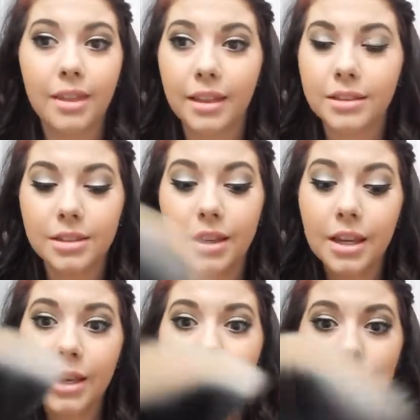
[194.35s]
That's
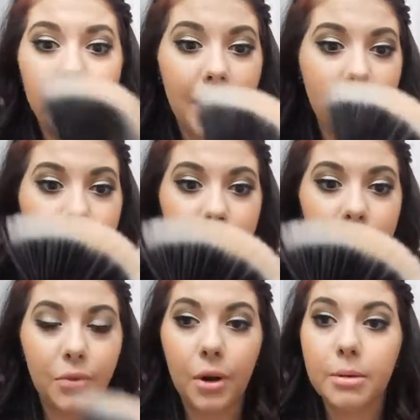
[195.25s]
what I use them for,